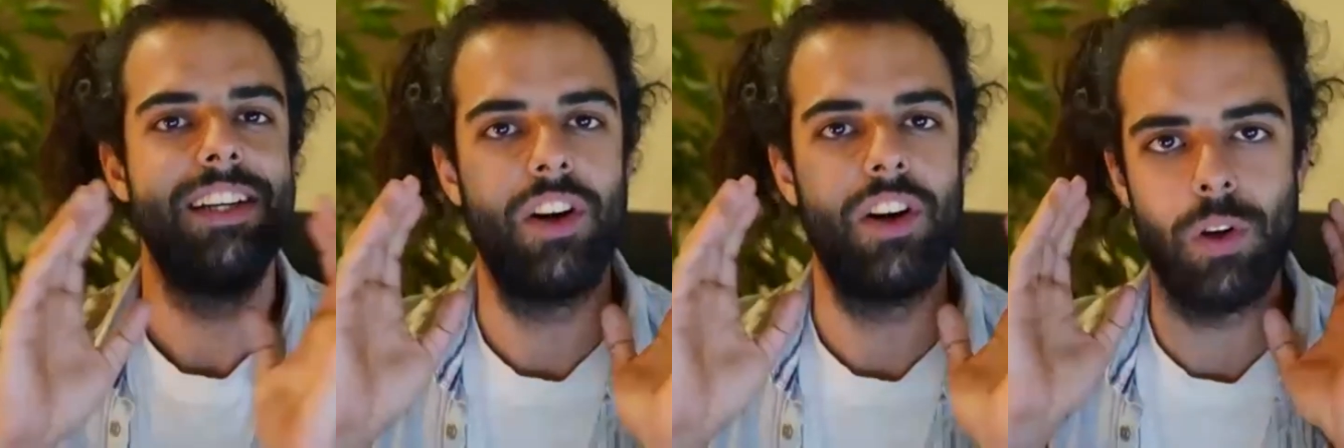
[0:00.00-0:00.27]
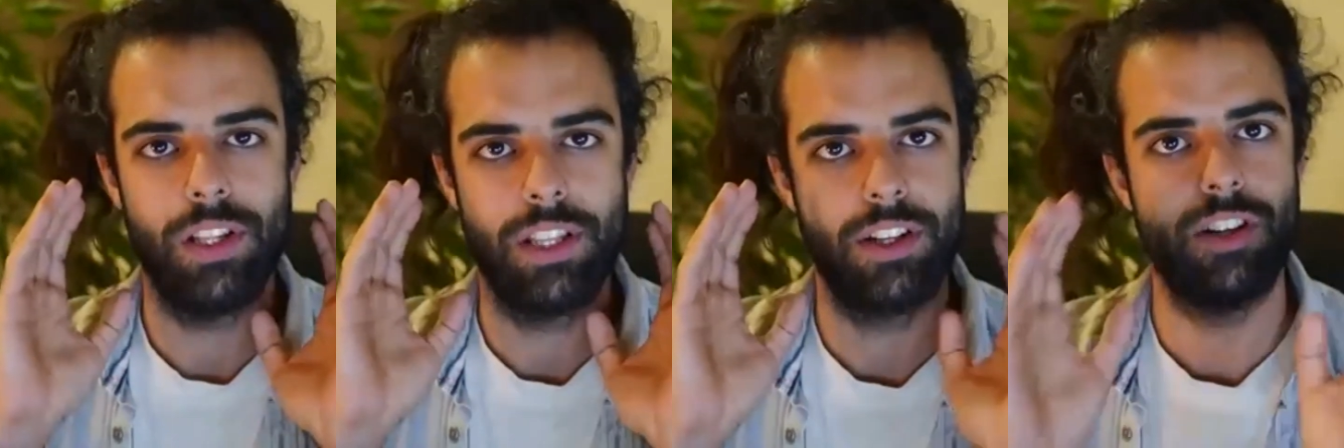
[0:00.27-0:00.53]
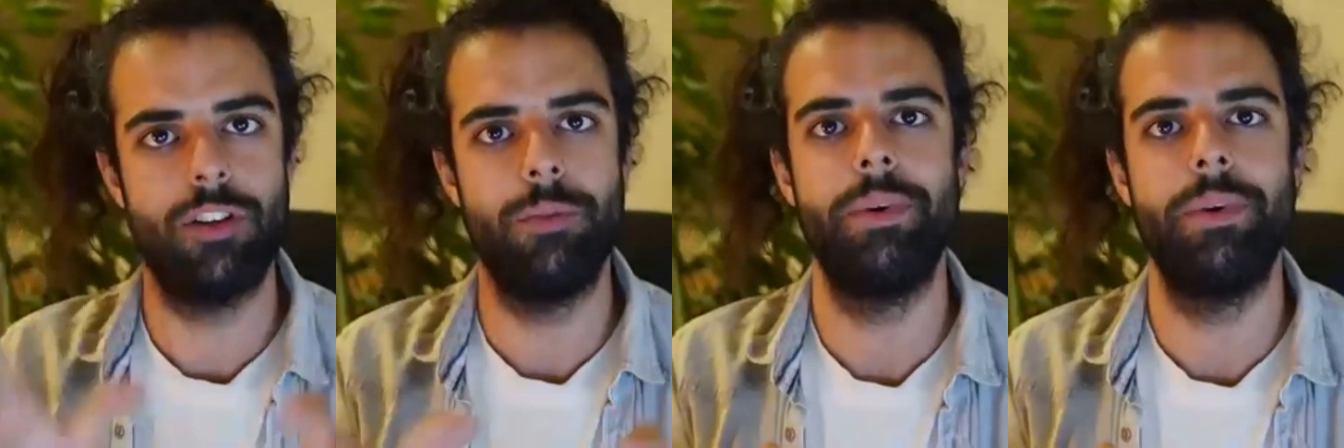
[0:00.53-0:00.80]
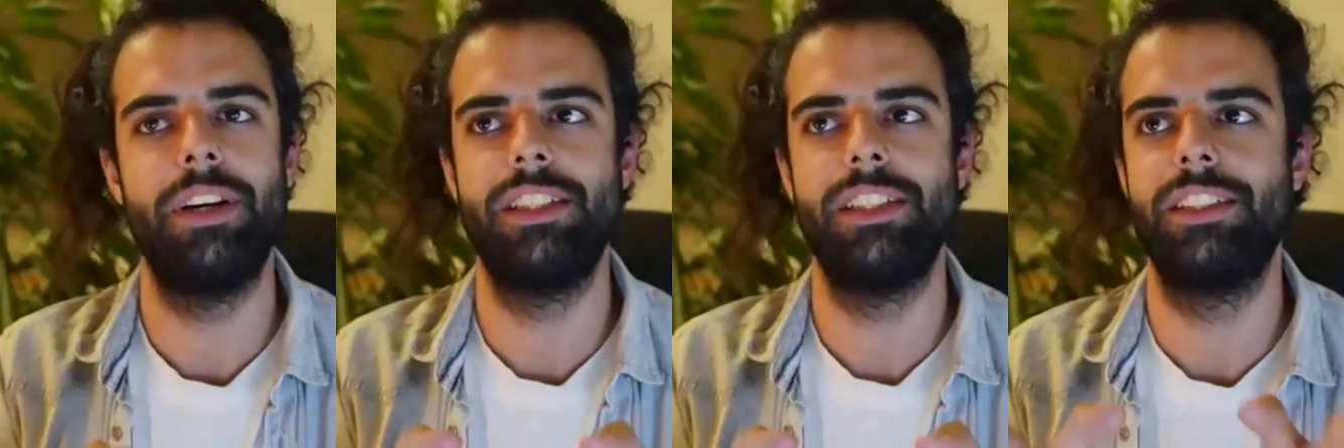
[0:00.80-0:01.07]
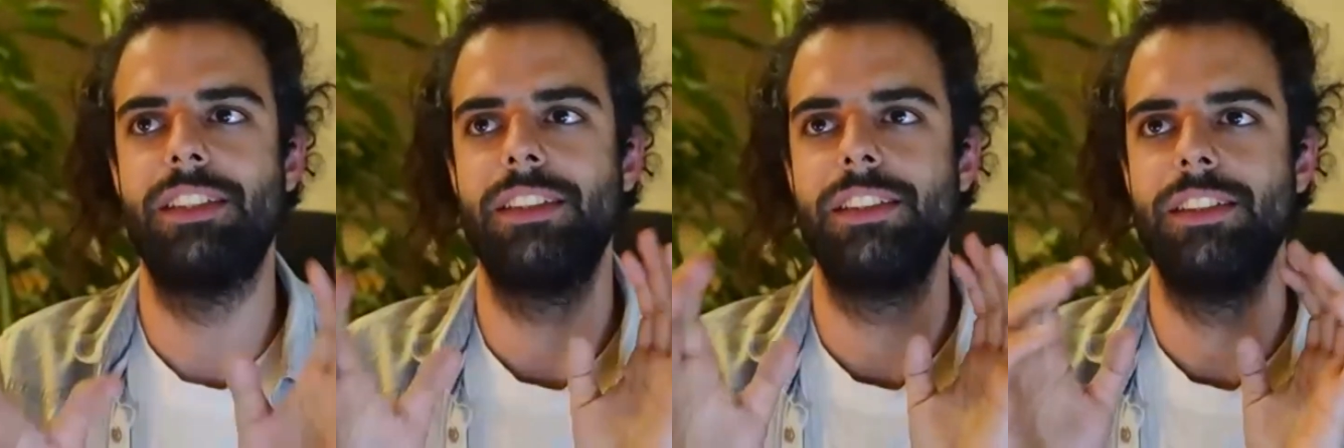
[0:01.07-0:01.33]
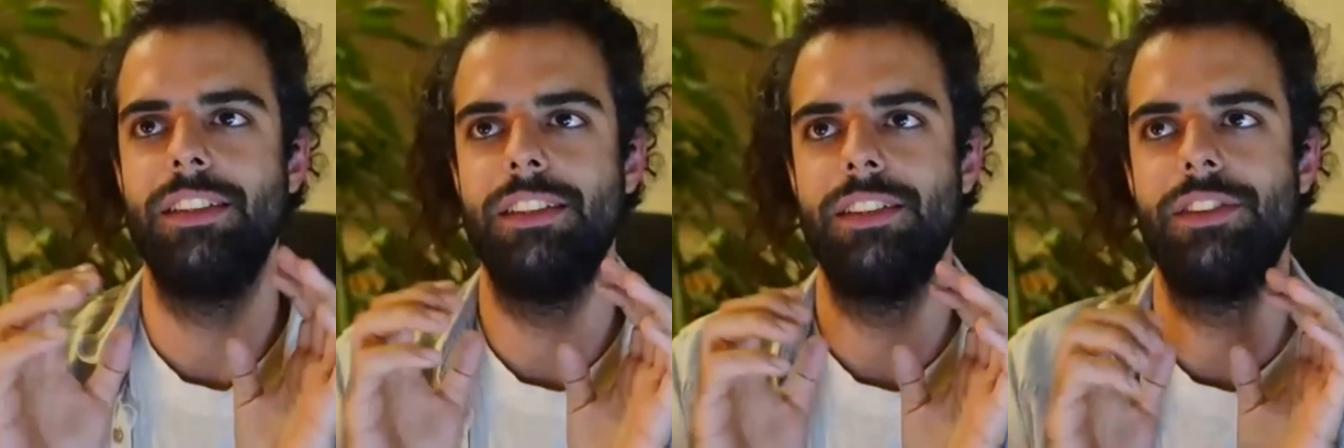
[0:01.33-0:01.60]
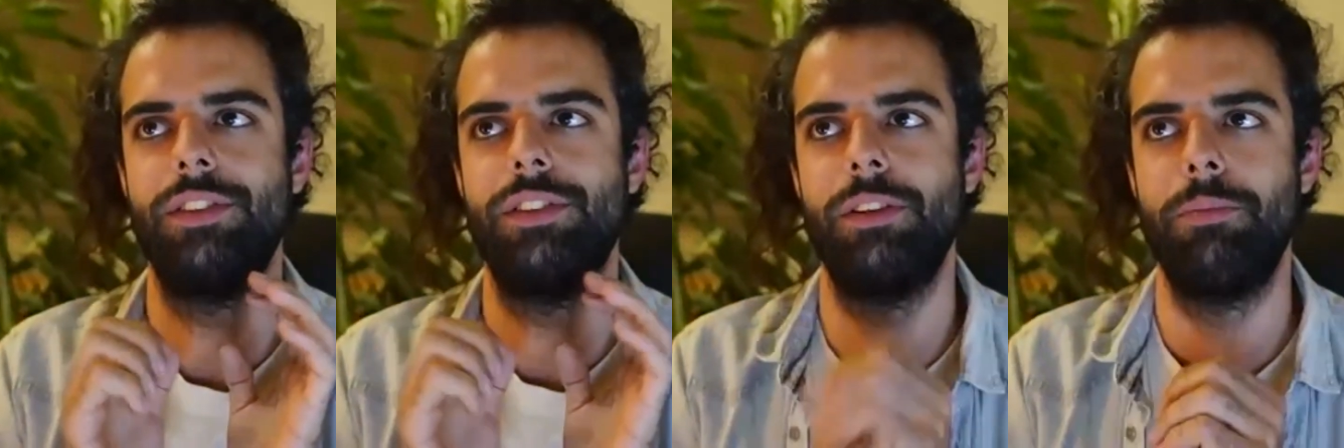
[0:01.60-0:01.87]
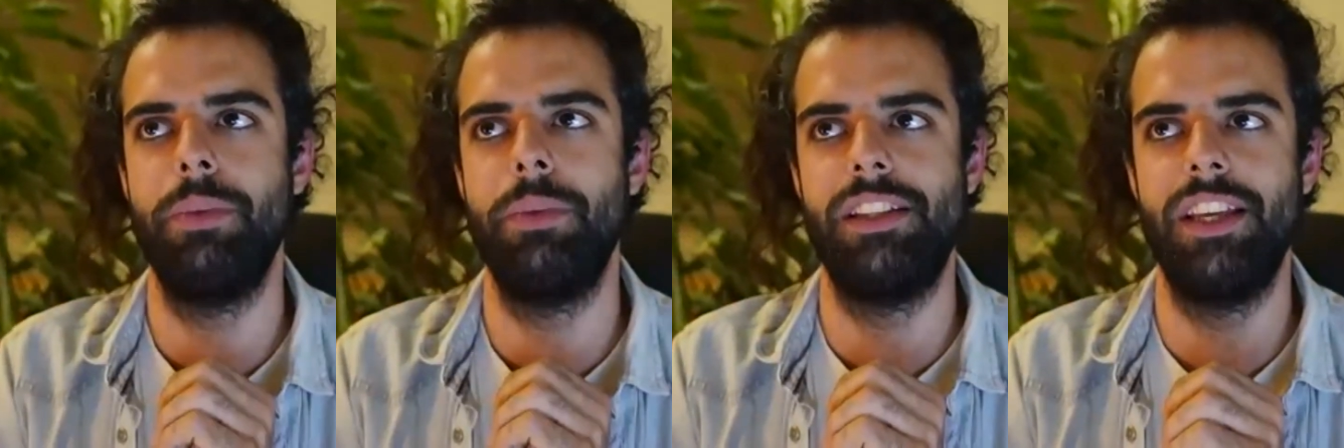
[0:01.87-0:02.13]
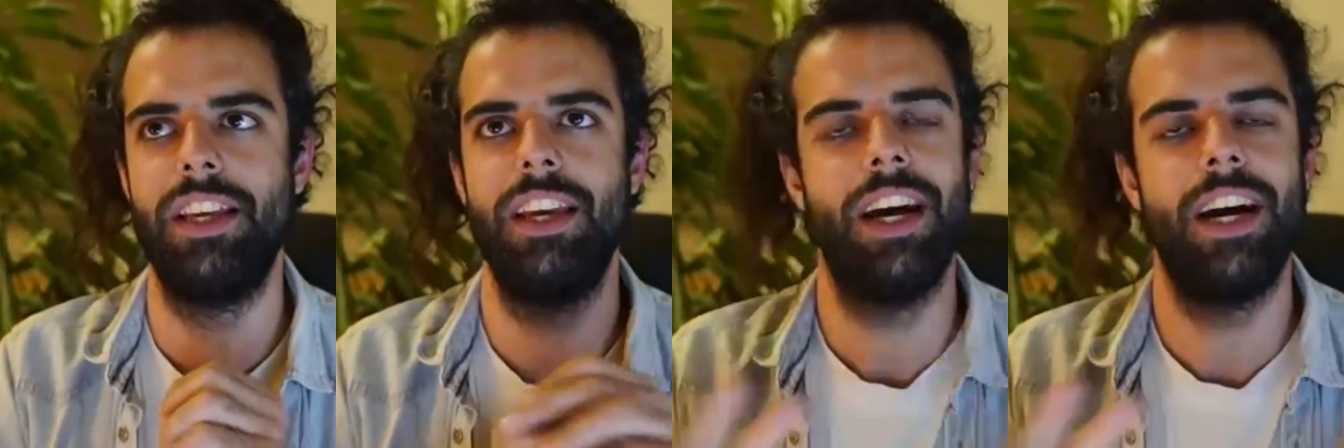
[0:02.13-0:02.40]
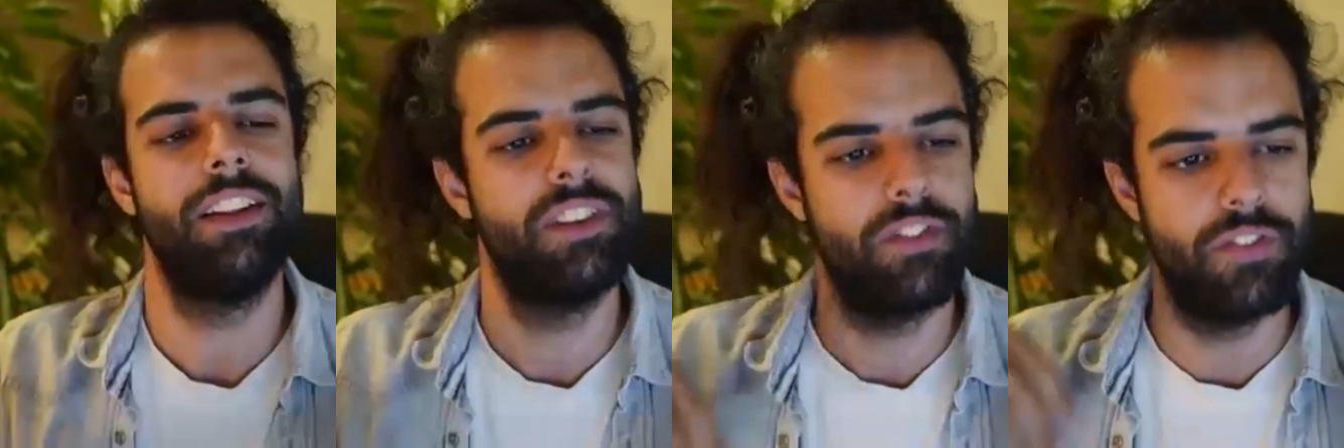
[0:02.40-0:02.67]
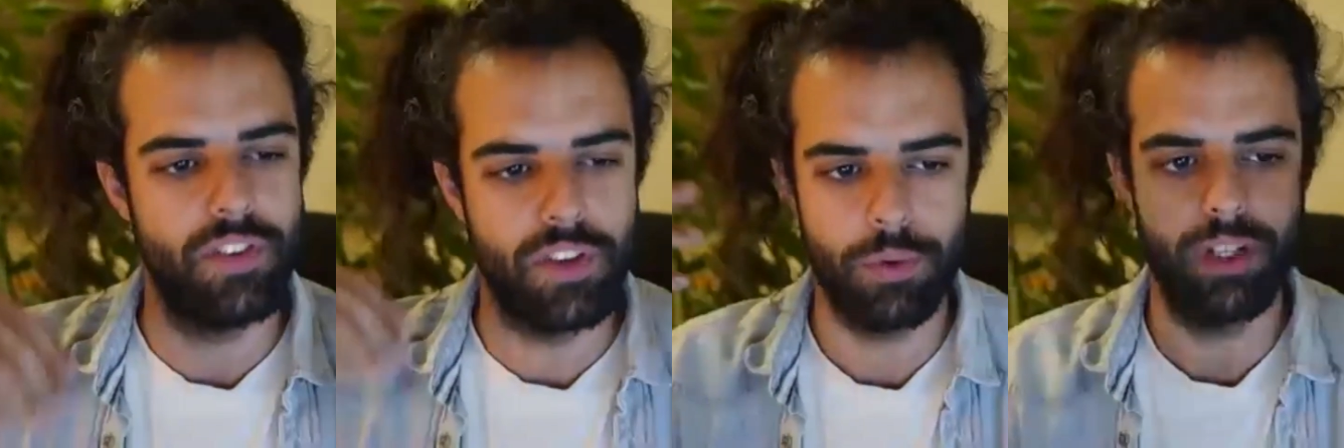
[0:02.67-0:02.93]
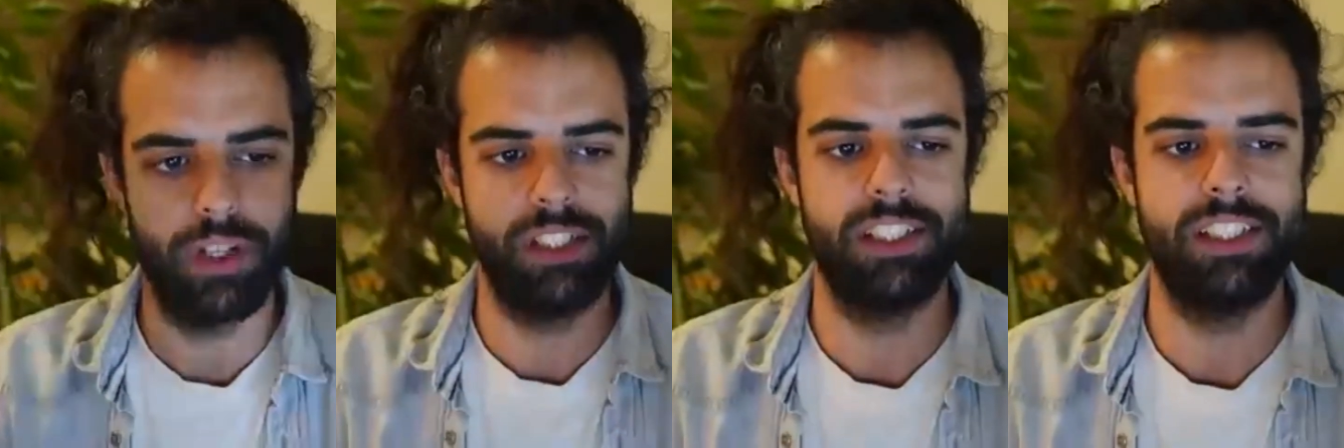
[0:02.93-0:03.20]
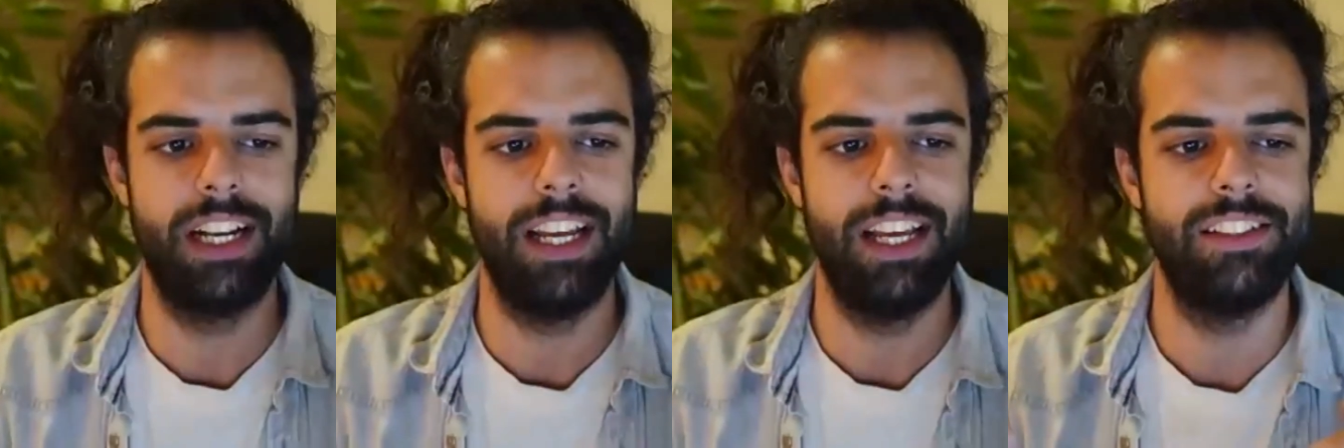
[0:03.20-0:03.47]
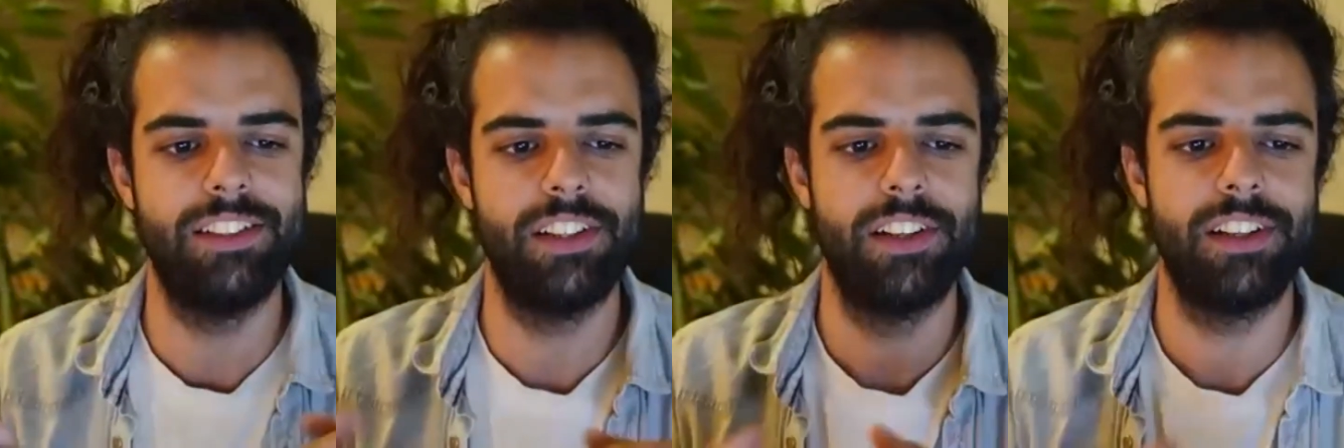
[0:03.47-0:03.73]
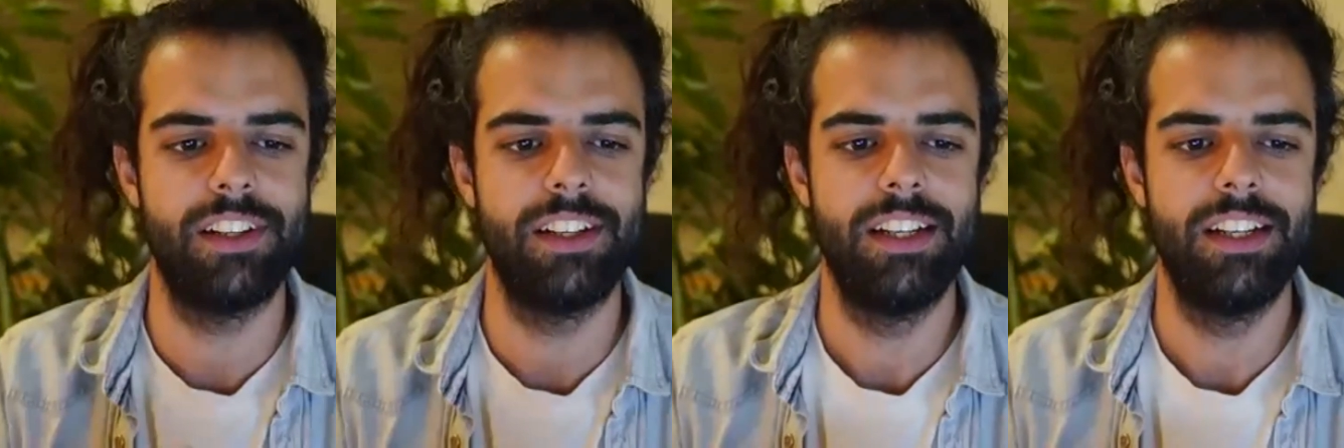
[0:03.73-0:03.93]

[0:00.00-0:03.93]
all the comers to the meeting, and the viewers later.